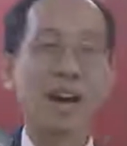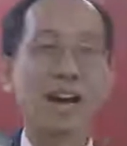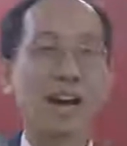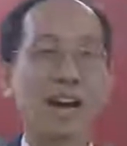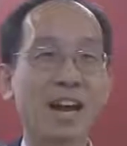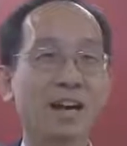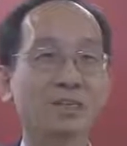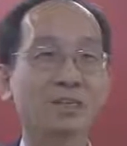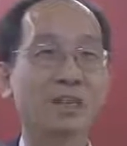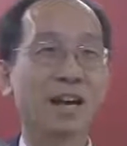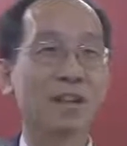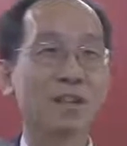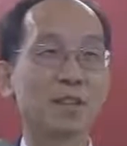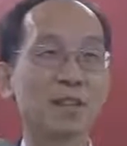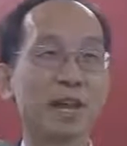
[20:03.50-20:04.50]

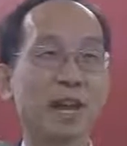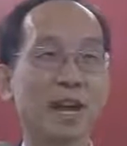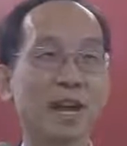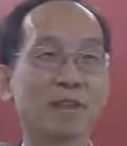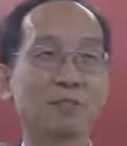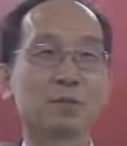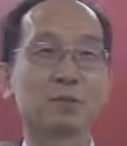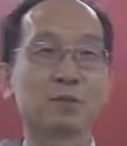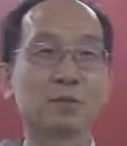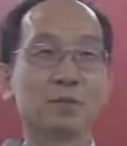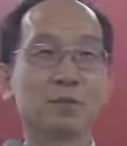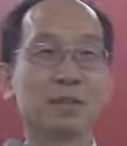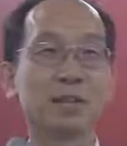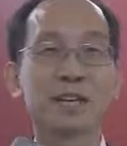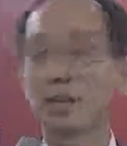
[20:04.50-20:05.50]
I think I have
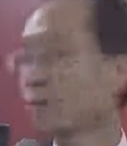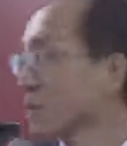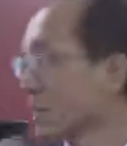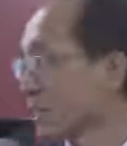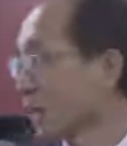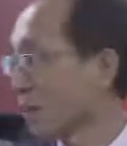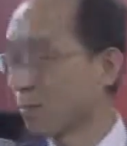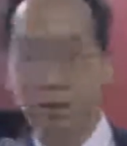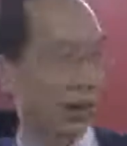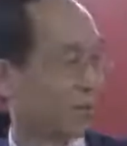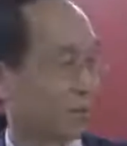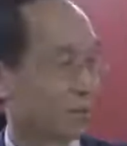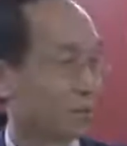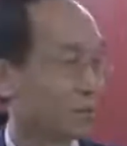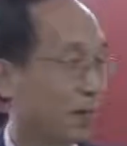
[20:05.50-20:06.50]
to give a
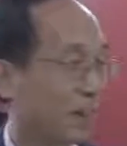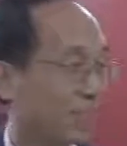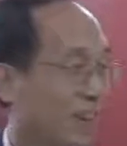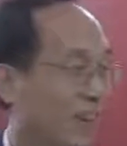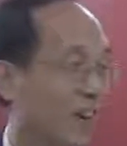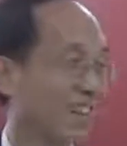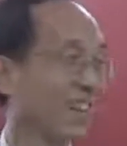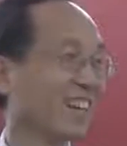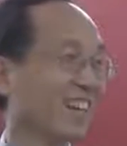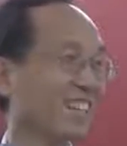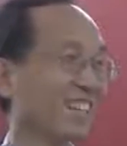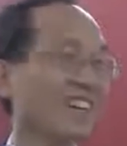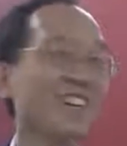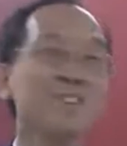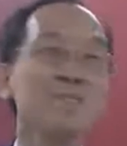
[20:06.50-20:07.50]
summary of my talk.
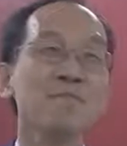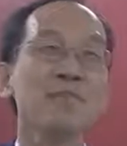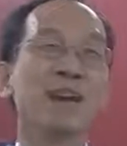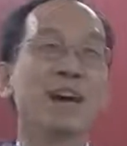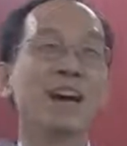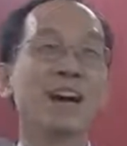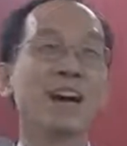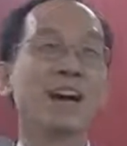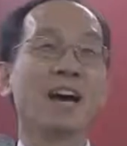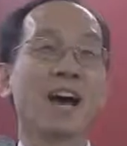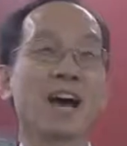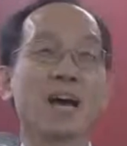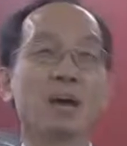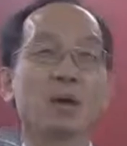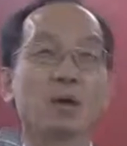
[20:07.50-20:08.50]
So
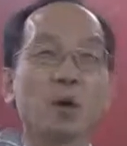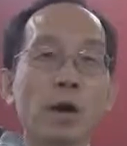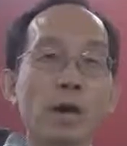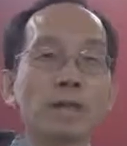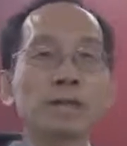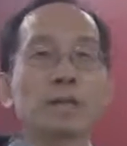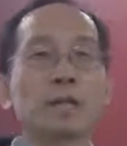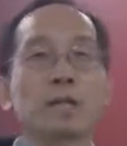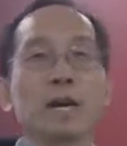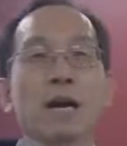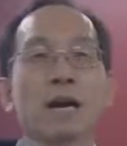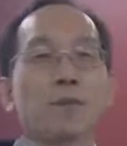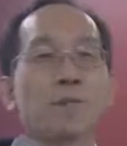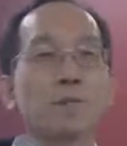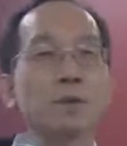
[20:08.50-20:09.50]

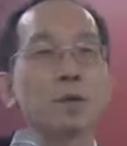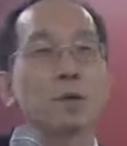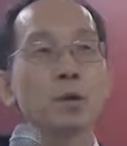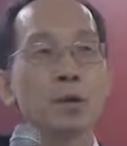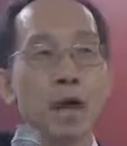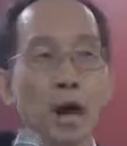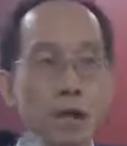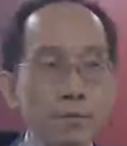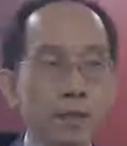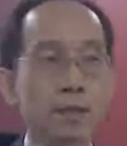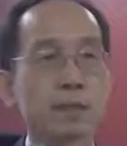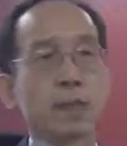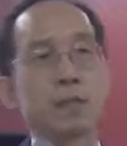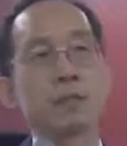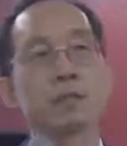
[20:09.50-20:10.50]
I feel
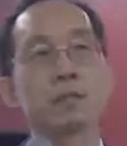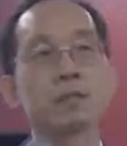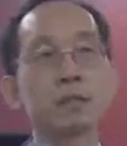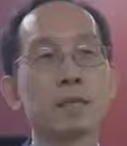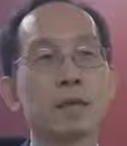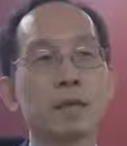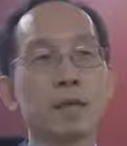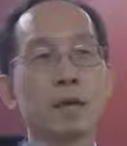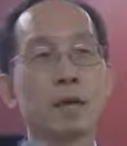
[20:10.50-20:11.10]
confidence